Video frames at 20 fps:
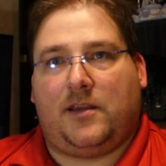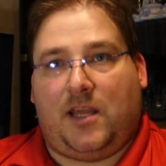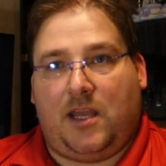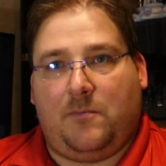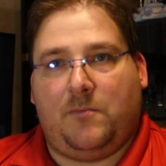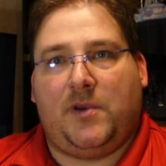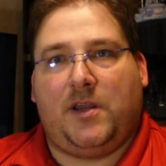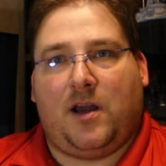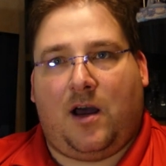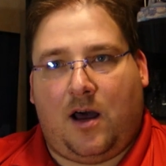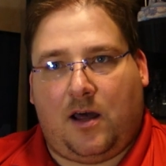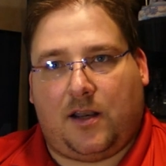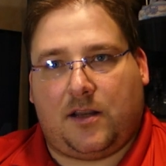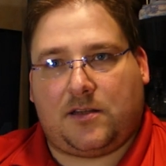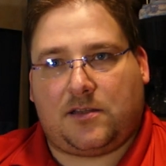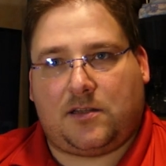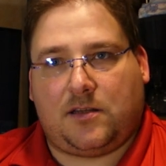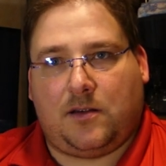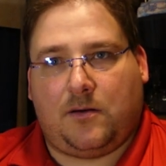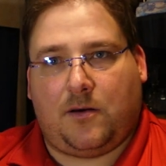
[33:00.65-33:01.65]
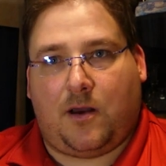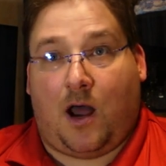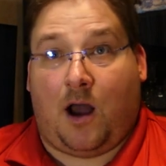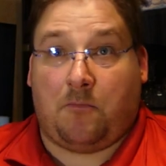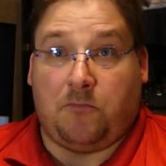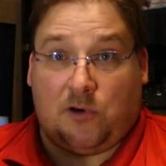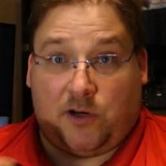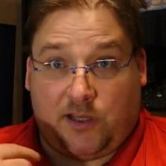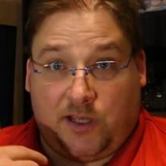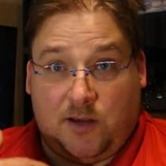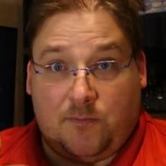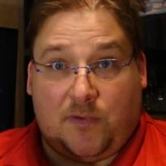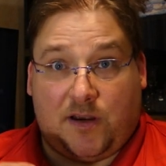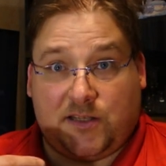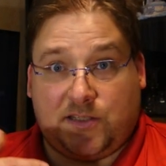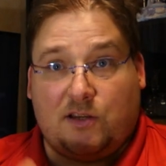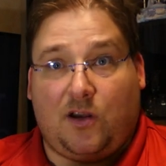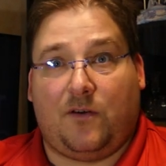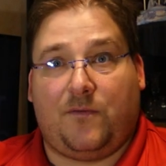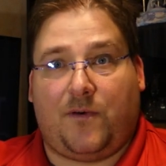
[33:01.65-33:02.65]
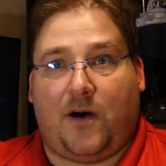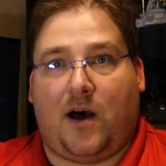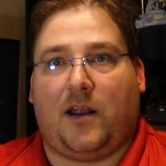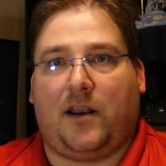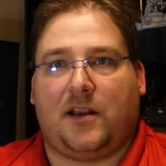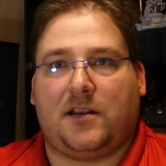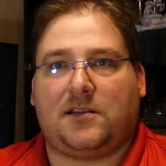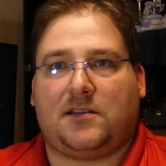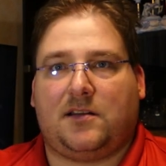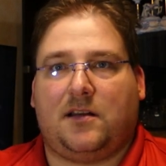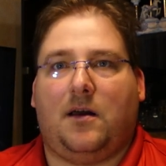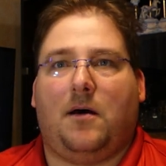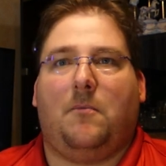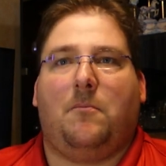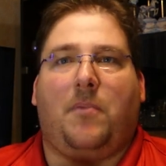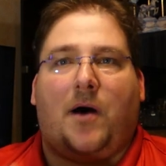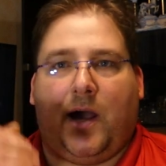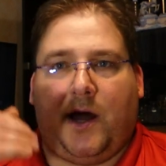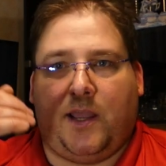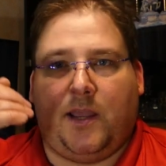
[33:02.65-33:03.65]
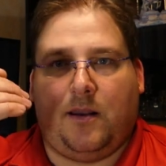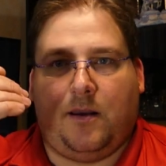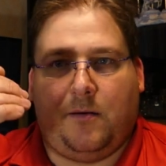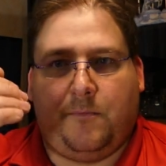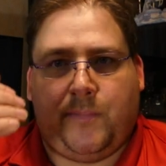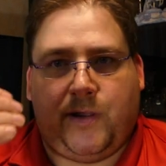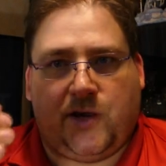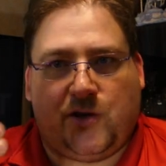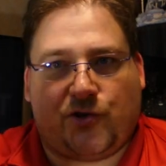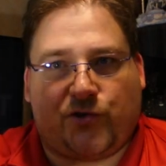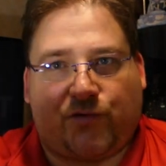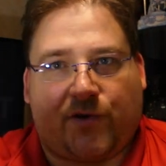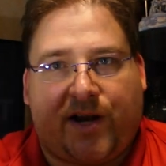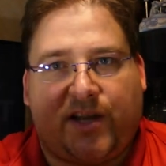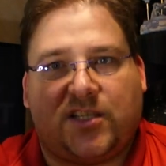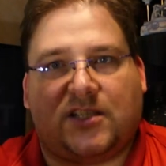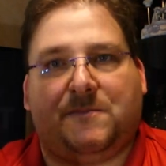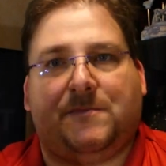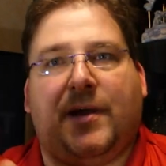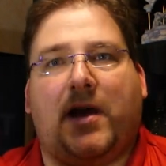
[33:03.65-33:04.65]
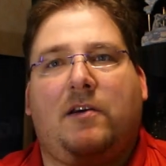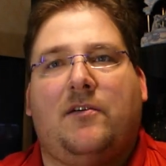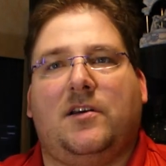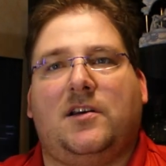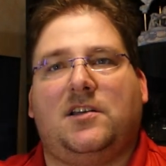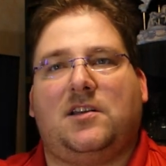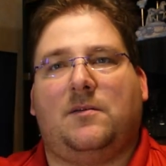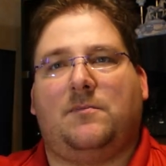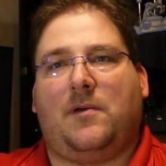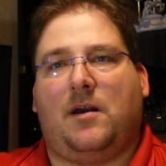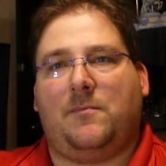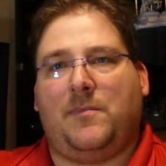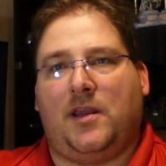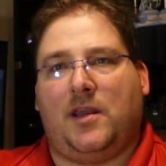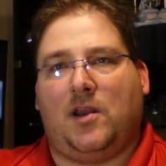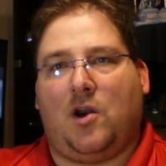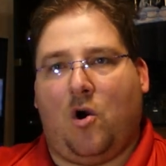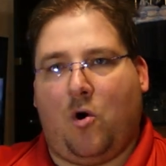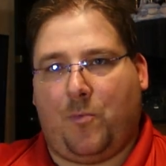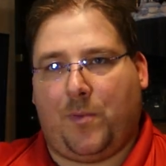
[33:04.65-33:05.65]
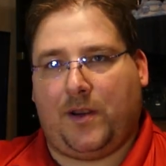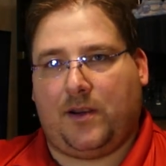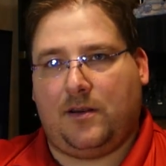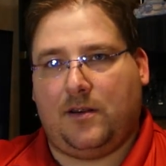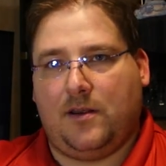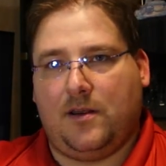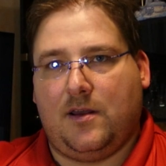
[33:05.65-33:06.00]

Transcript: Keep me honest. I'm going to keep myself honest by being transparent, by being open.